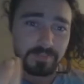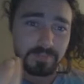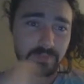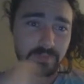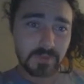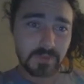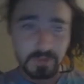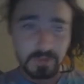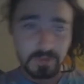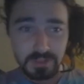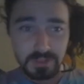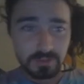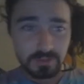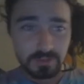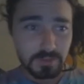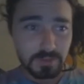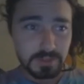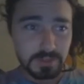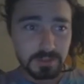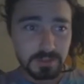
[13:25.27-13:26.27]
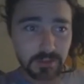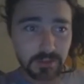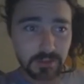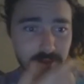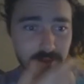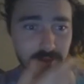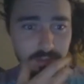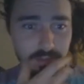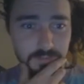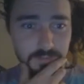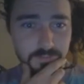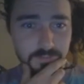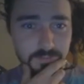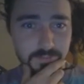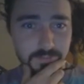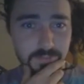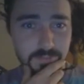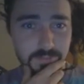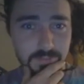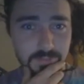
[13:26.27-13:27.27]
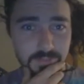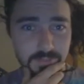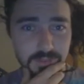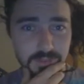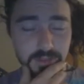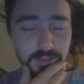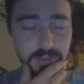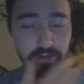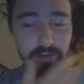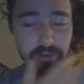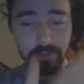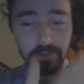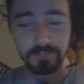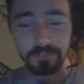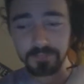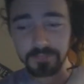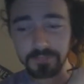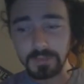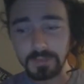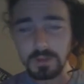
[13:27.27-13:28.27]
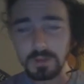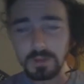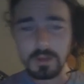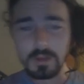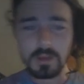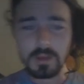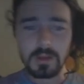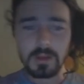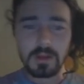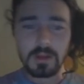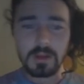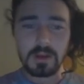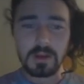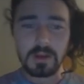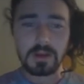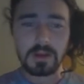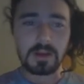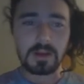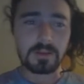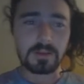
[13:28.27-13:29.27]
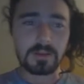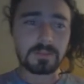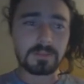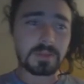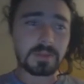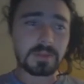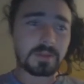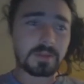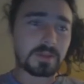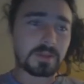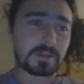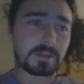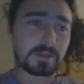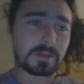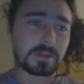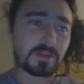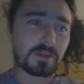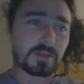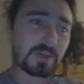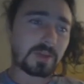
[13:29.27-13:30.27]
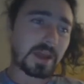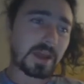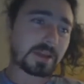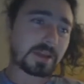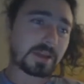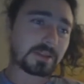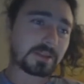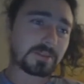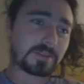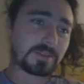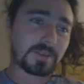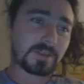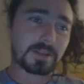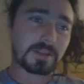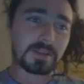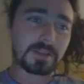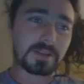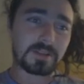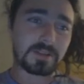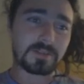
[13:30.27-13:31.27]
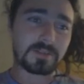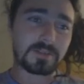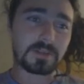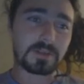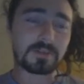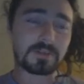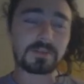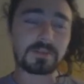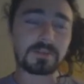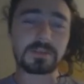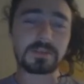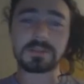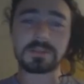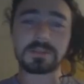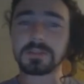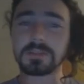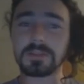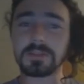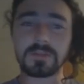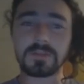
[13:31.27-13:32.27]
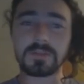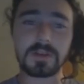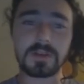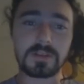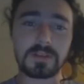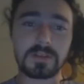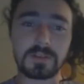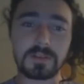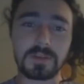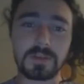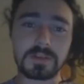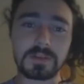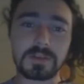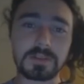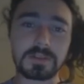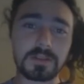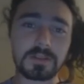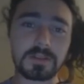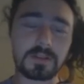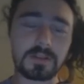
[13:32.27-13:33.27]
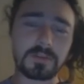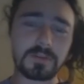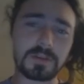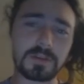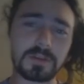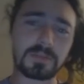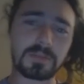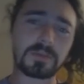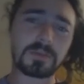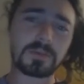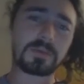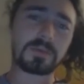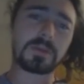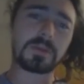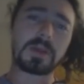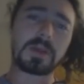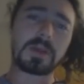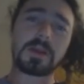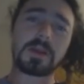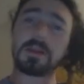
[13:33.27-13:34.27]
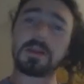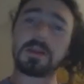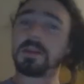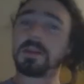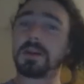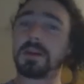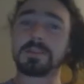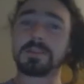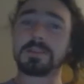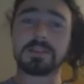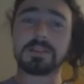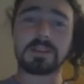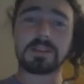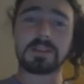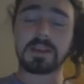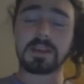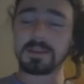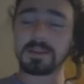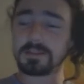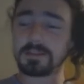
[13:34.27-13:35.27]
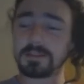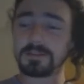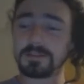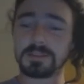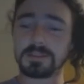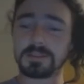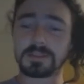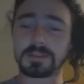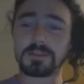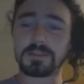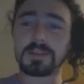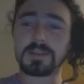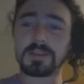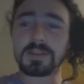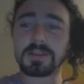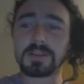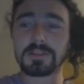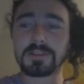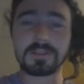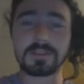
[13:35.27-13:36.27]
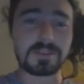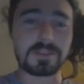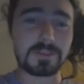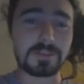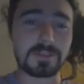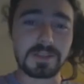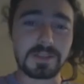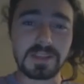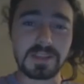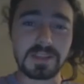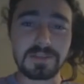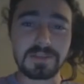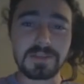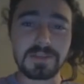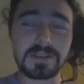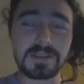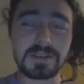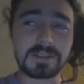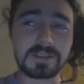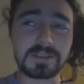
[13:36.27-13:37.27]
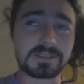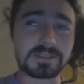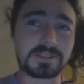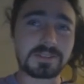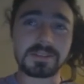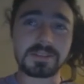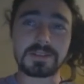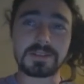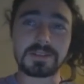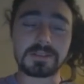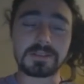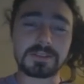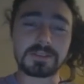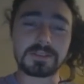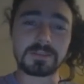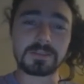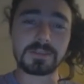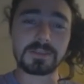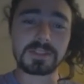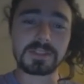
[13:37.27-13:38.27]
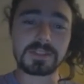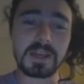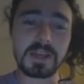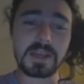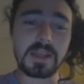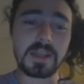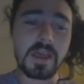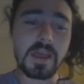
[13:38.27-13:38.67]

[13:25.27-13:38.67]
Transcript: this quick search. So, and then you go back and you find another vehicle, and you find all the parts that you're going to want to pull today, and you just go down there and you make that money. It's simple as that.